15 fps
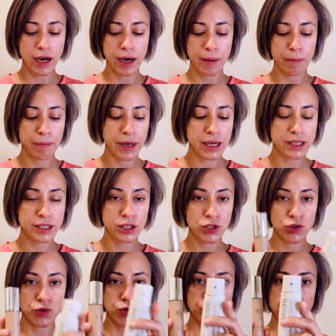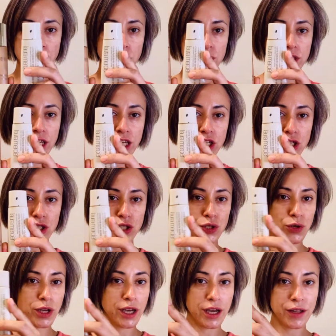I mix two foundations
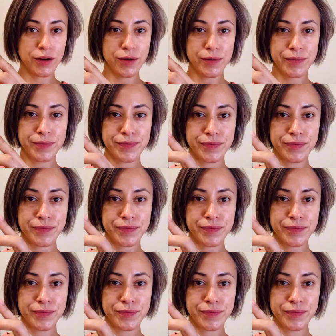together.